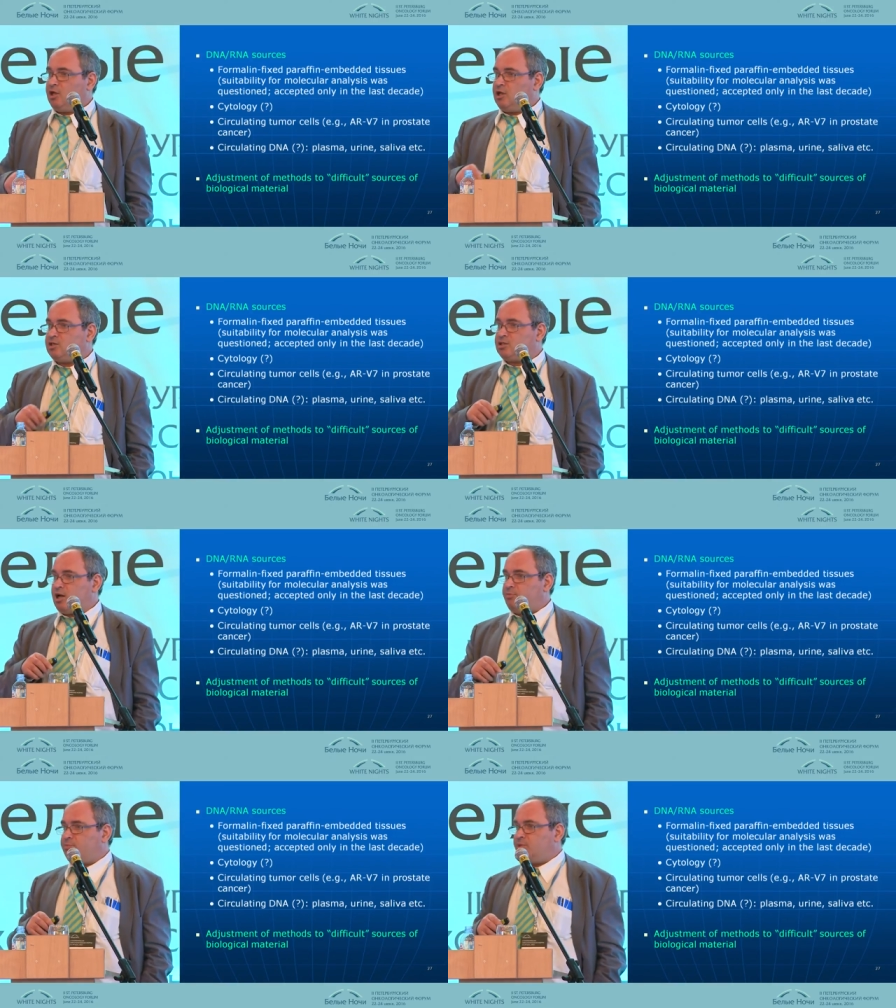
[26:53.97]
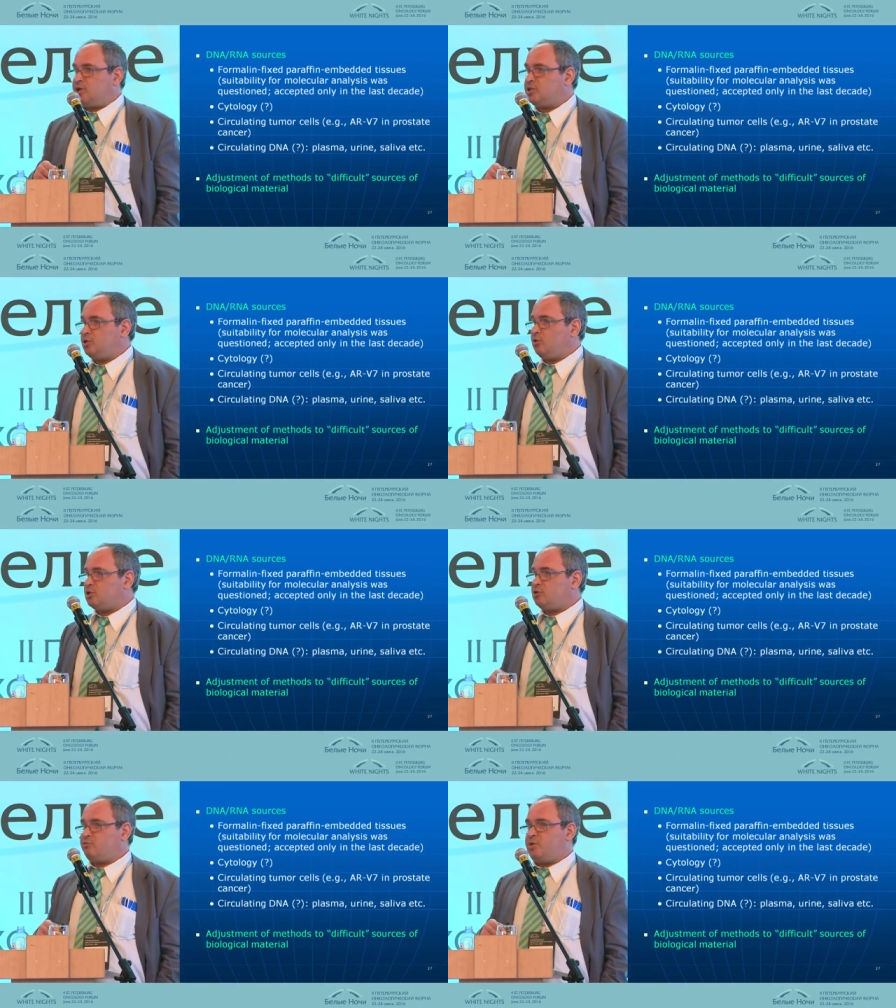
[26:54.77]
In some
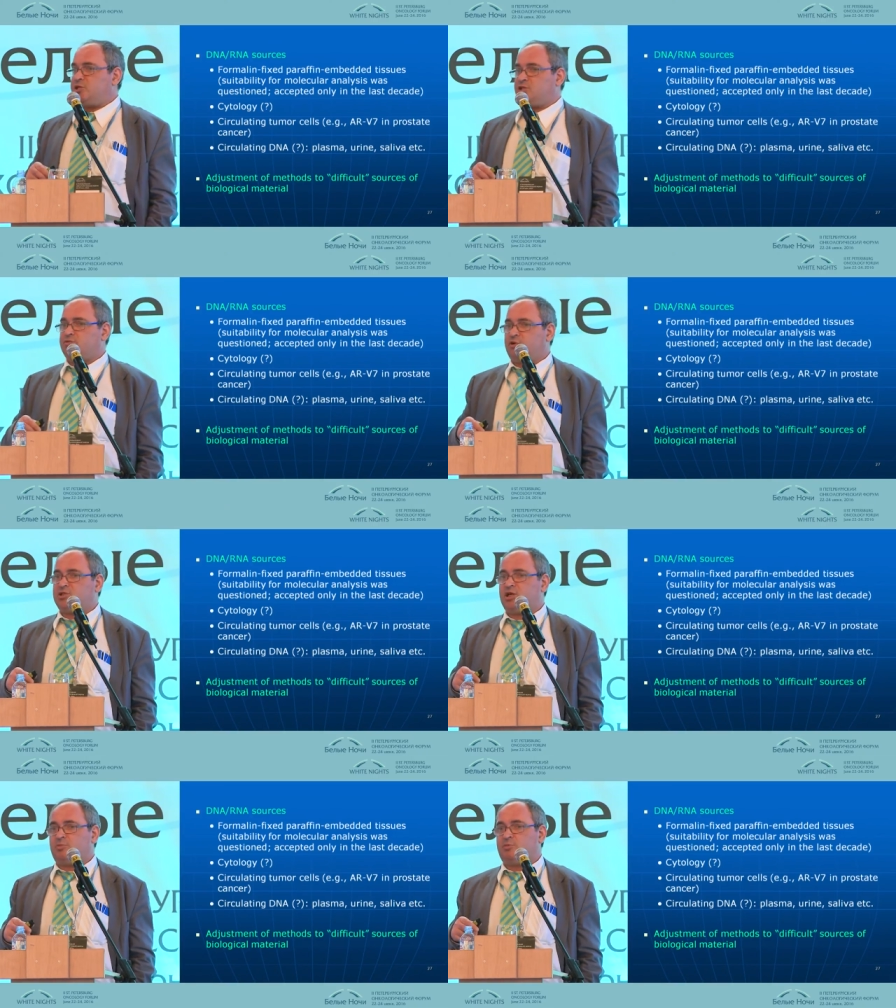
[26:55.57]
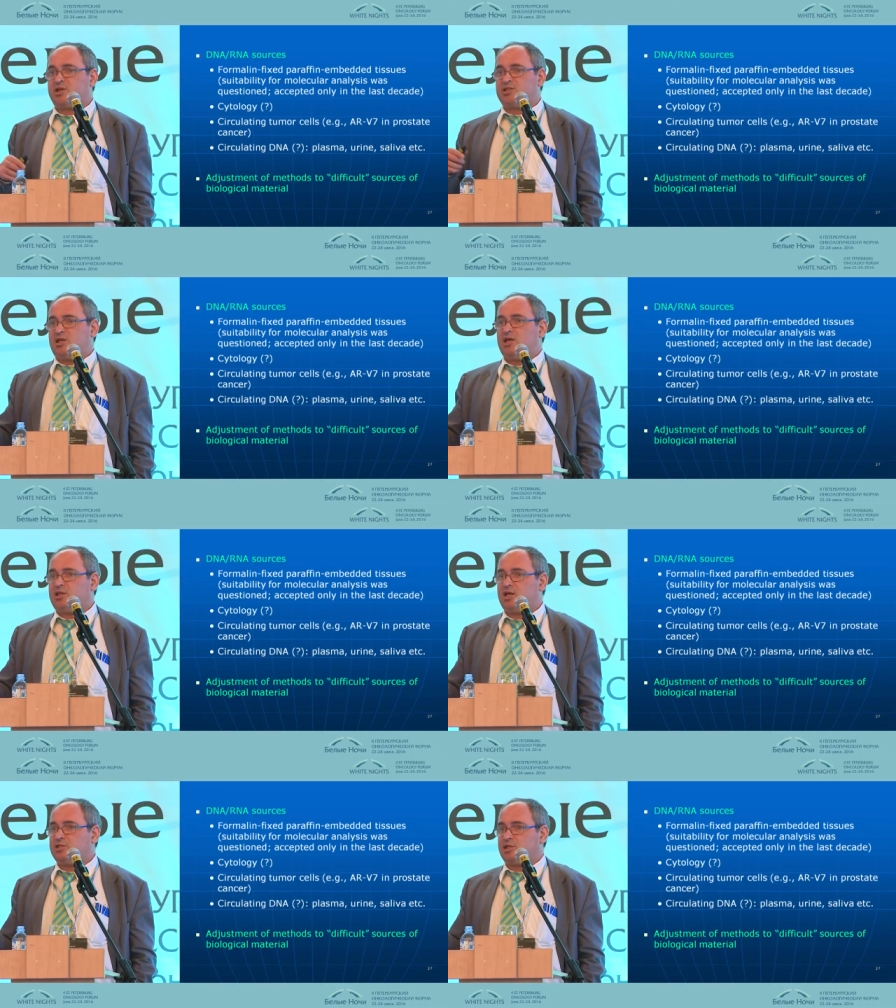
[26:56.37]
categories of patients, for example,
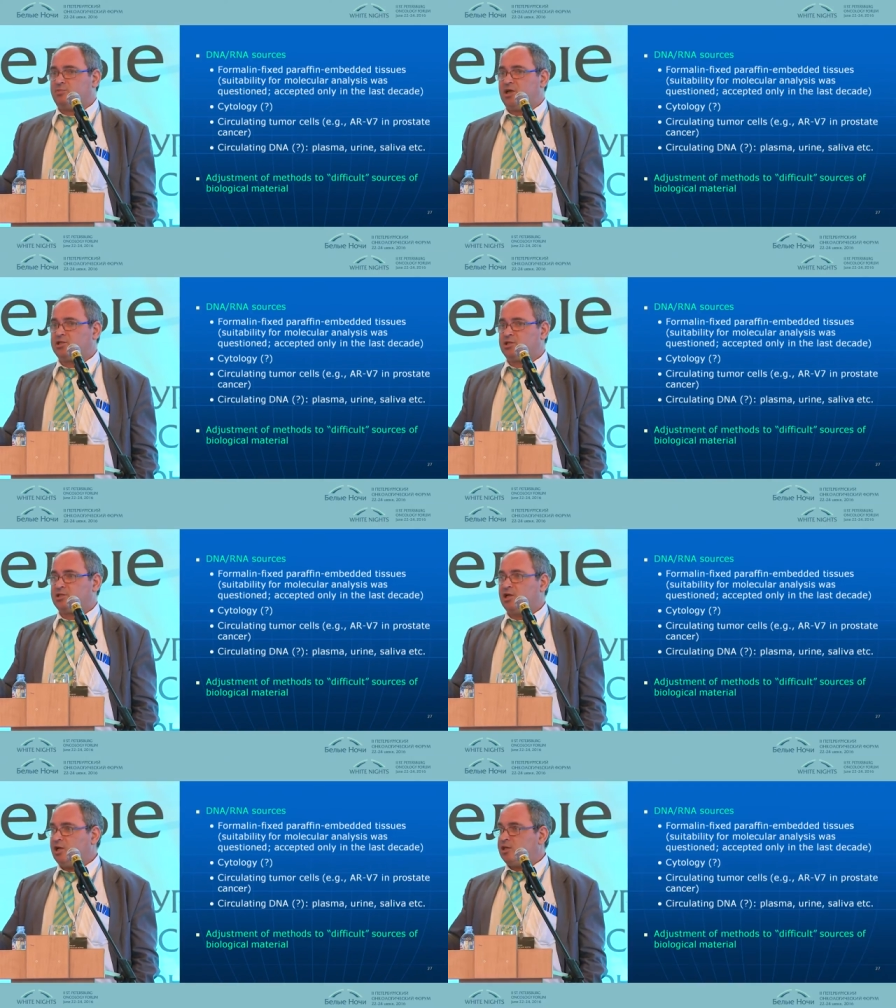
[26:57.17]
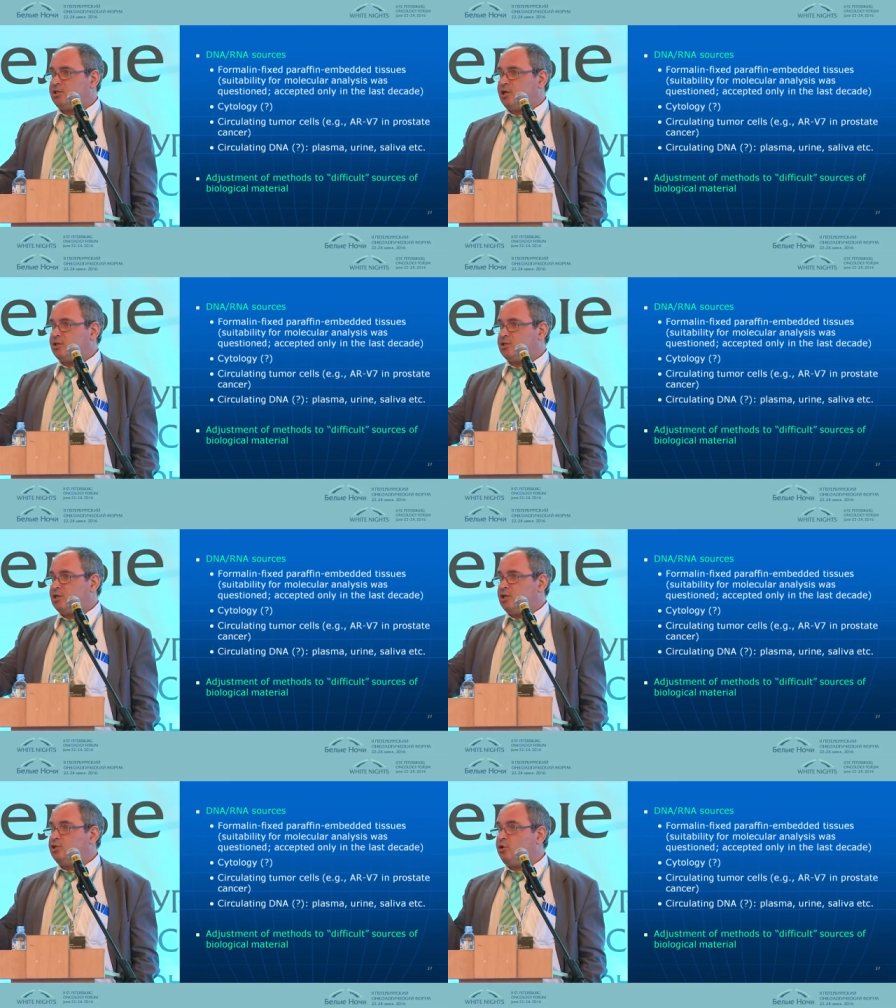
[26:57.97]
prostate cancer patients, there is
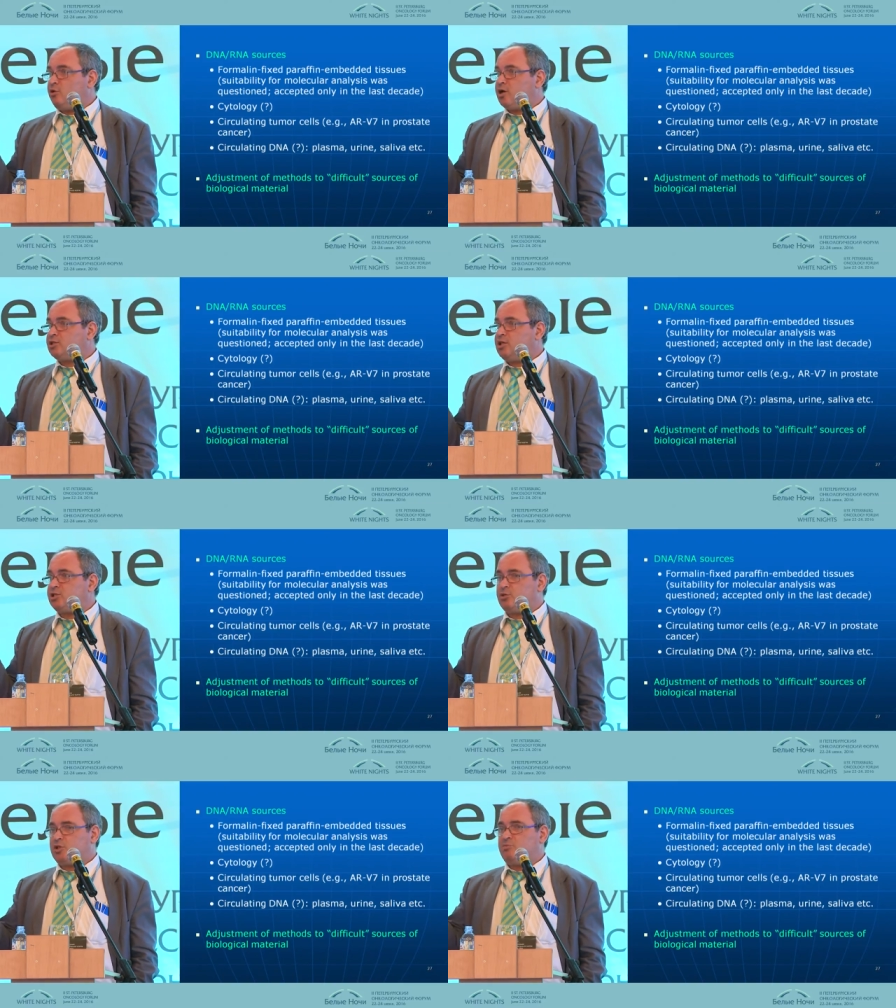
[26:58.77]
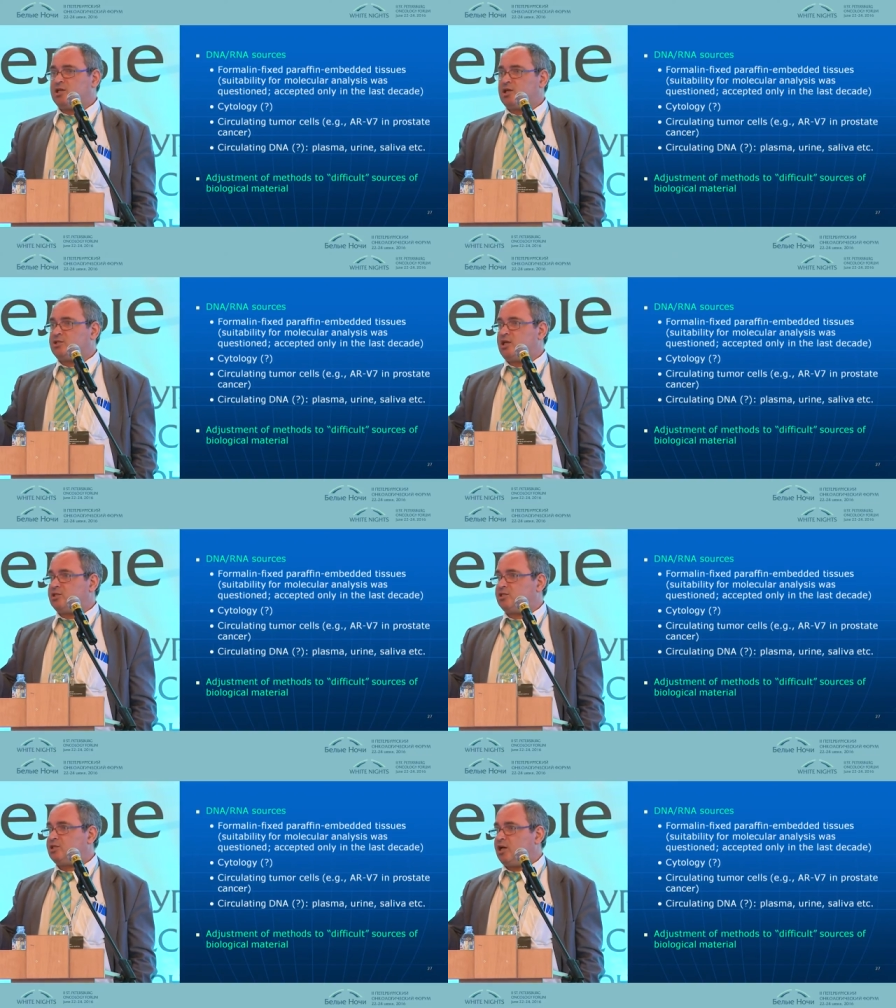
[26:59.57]
no access to the
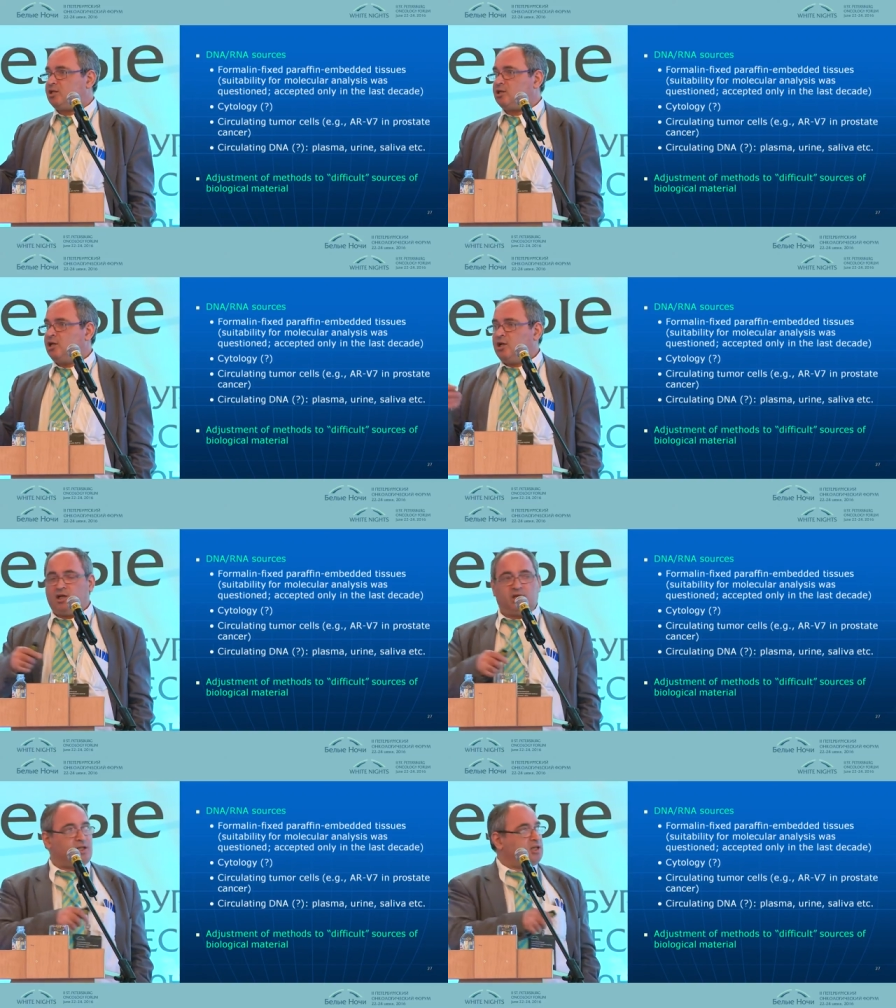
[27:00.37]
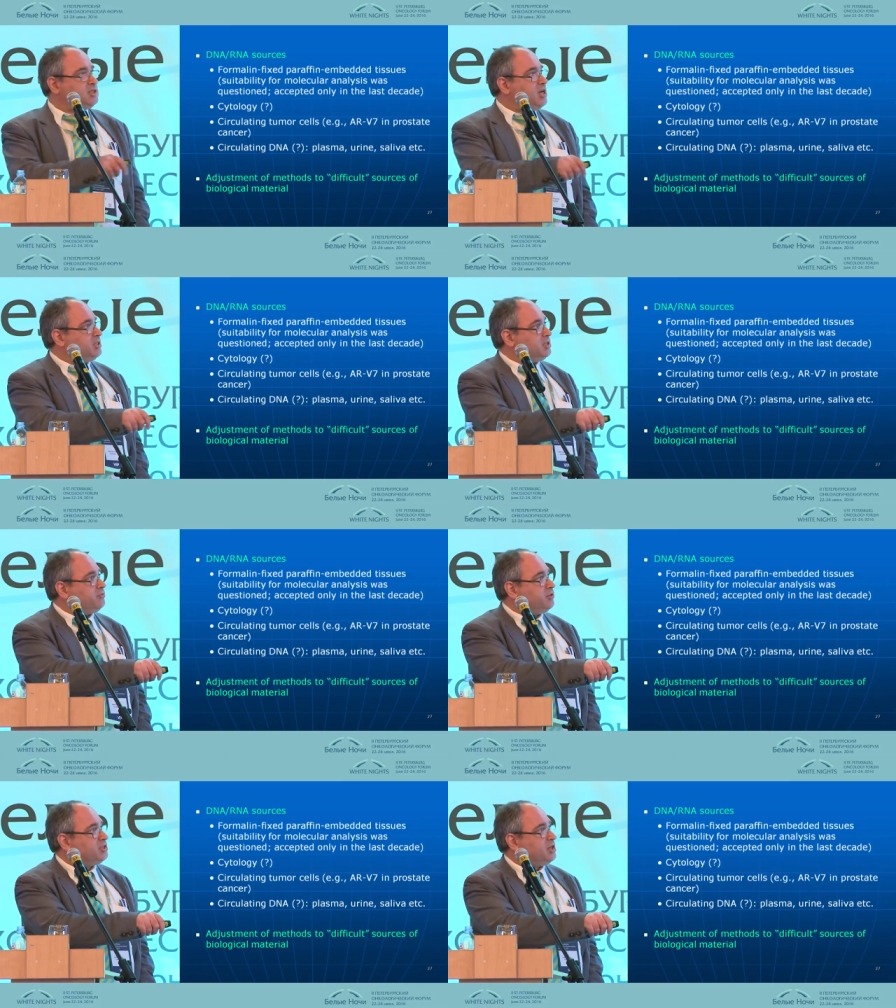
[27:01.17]
metastatic site, uh, sites. And,
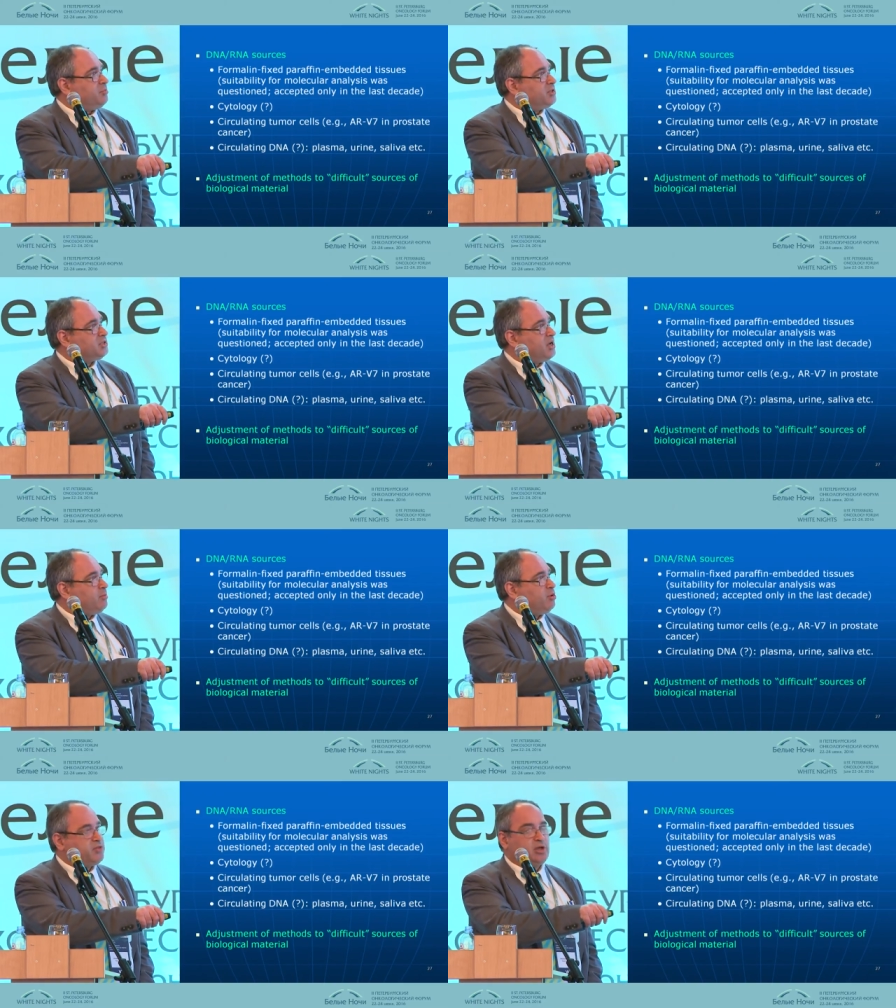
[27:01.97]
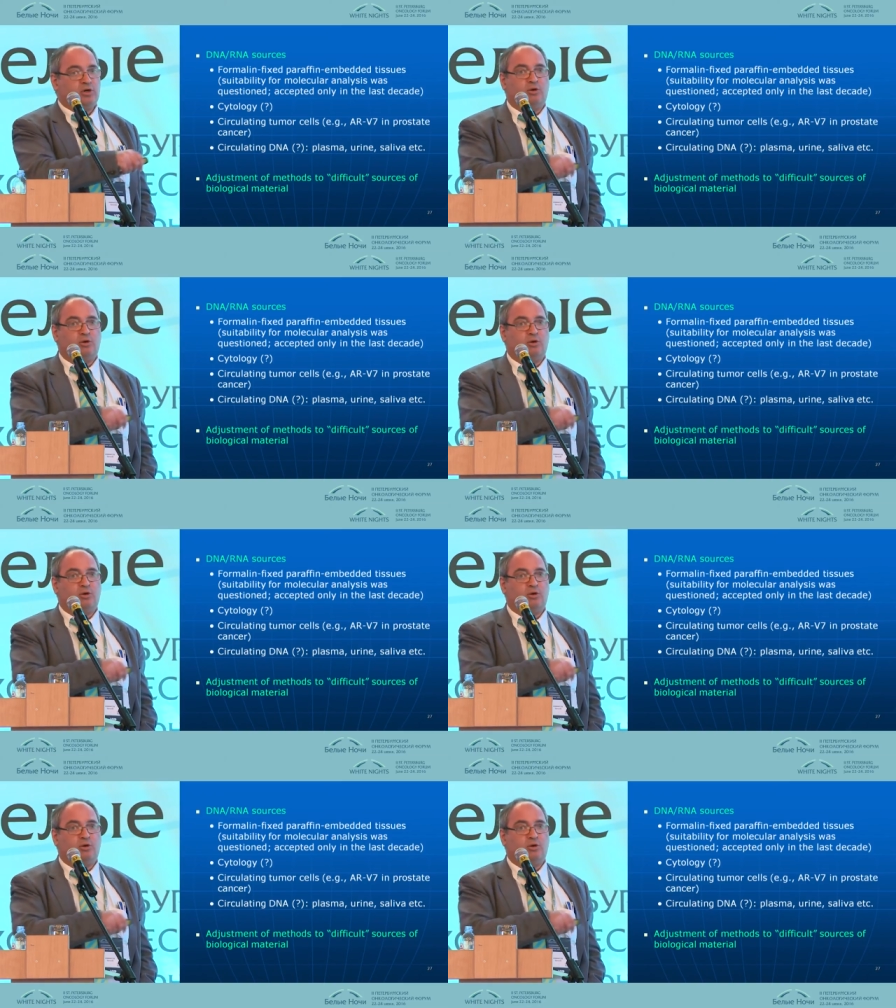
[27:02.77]
for example, some of the